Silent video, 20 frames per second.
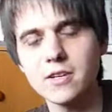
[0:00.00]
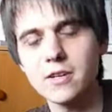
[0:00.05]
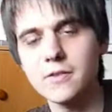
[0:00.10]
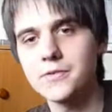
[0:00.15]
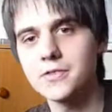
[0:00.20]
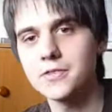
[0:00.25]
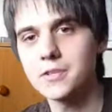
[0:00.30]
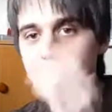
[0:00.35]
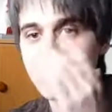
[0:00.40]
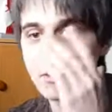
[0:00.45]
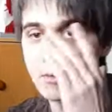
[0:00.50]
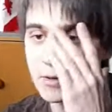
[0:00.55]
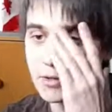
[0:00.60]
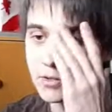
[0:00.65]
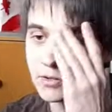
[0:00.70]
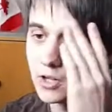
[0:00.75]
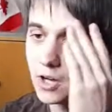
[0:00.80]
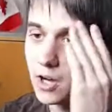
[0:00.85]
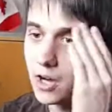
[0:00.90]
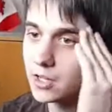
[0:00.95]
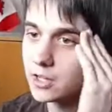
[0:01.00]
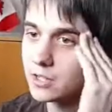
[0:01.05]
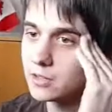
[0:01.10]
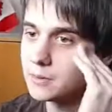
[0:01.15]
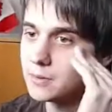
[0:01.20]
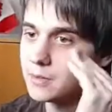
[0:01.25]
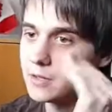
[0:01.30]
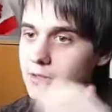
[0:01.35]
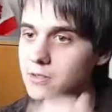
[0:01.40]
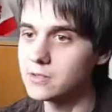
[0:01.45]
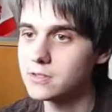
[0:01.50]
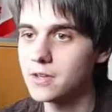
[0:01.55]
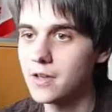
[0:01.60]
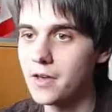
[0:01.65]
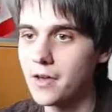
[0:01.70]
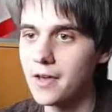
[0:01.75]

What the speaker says: and some of them are darker beers,